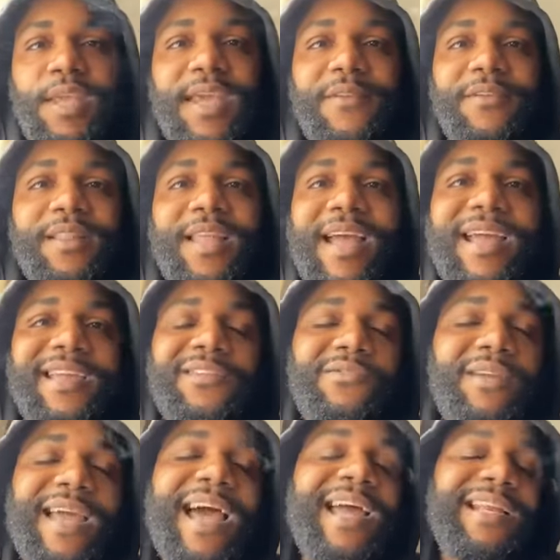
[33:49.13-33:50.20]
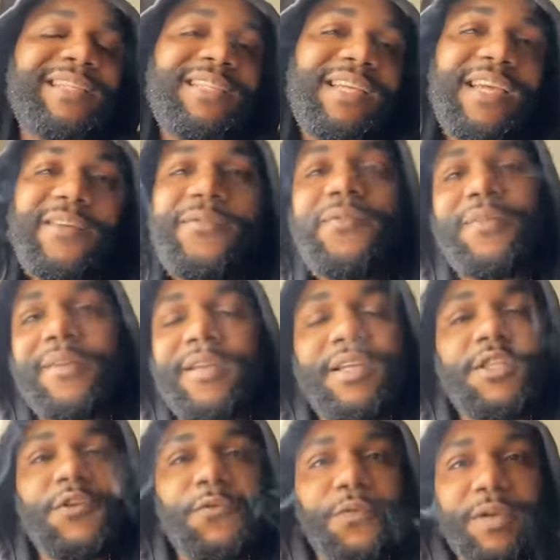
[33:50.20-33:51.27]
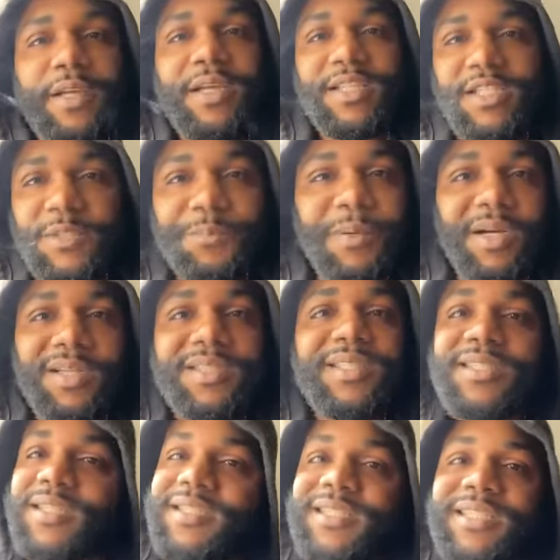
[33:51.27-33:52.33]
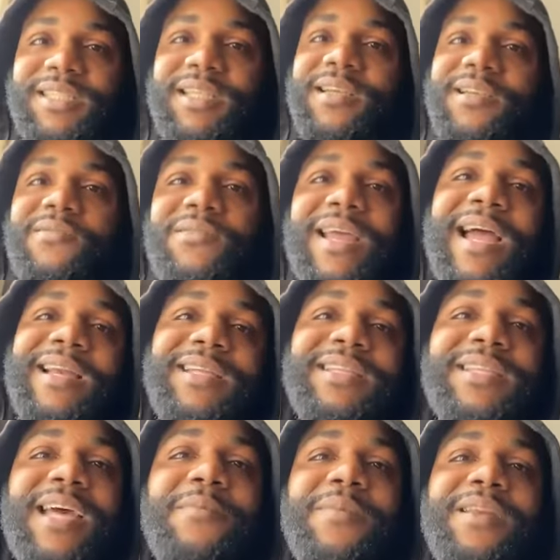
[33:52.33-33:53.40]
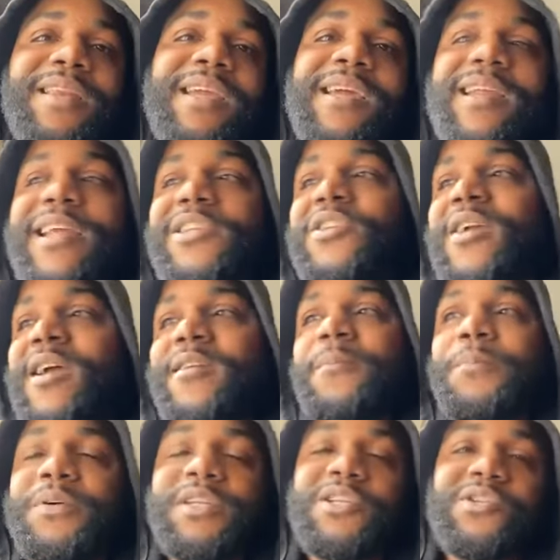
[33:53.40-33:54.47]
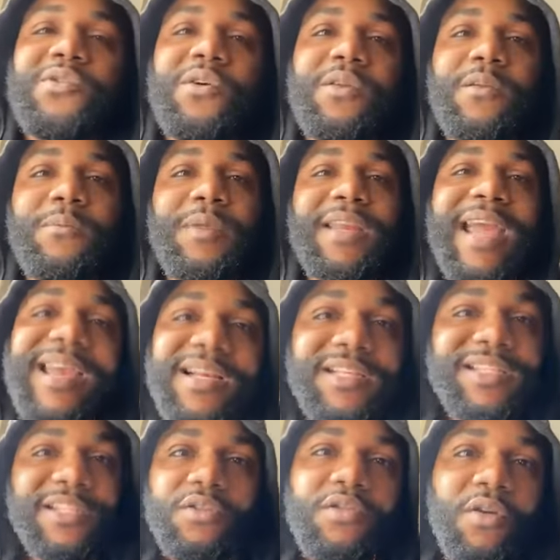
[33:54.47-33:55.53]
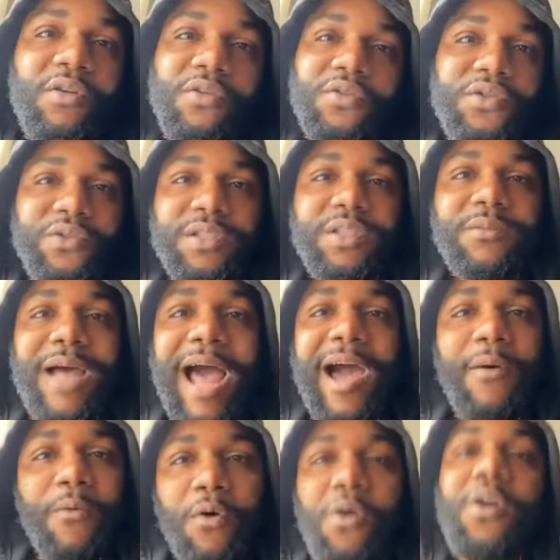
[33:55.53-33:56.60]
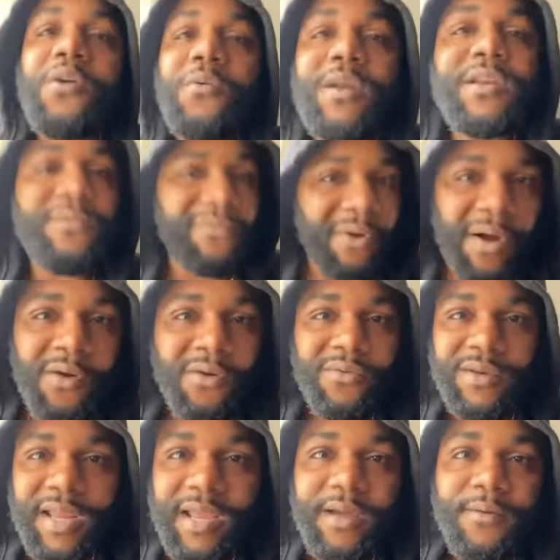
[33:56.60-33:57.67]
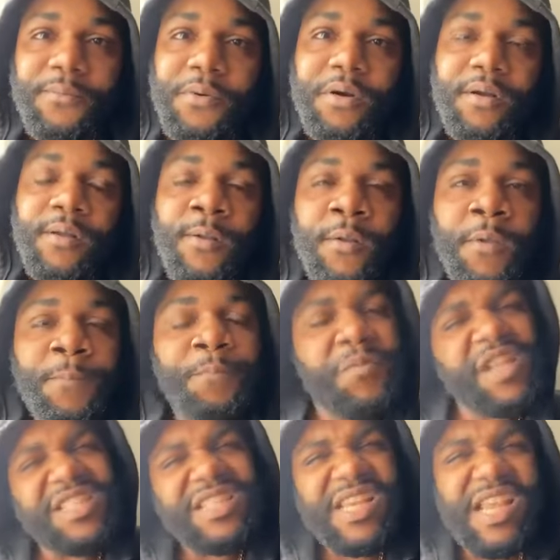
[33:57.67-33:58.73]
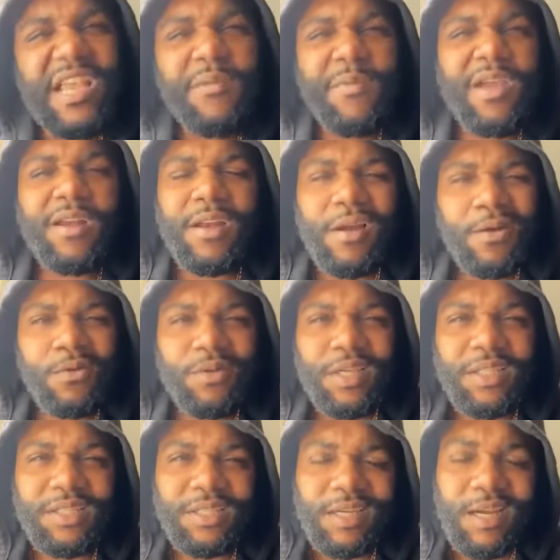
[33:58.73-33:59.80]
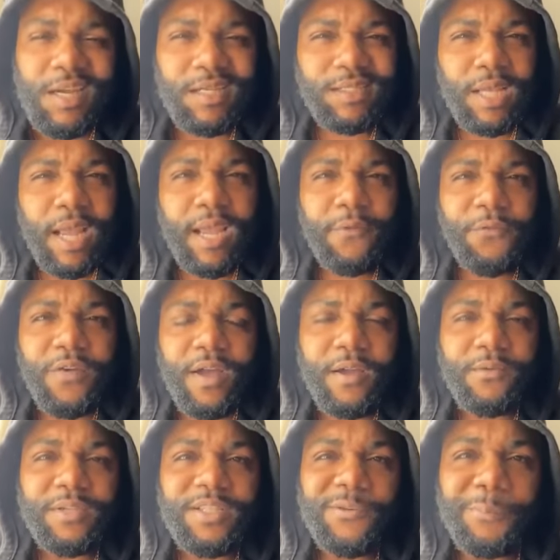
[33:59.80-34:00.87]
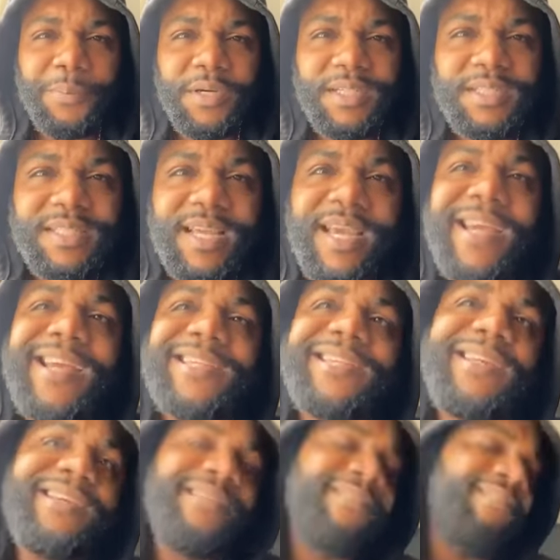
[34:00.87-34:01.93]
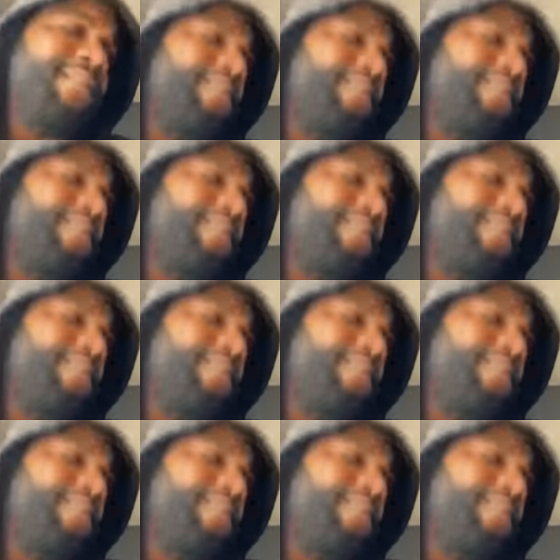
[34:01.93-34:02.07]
Everything you got is given. It's free. It's sponsored and shit. You not this type of nigga they trying to put you up to be. They done just throw you in some hot water with the wrong nigga, bro. Just leave me alone, Keyshawn, because I ain't fucking with you puss ass nigga.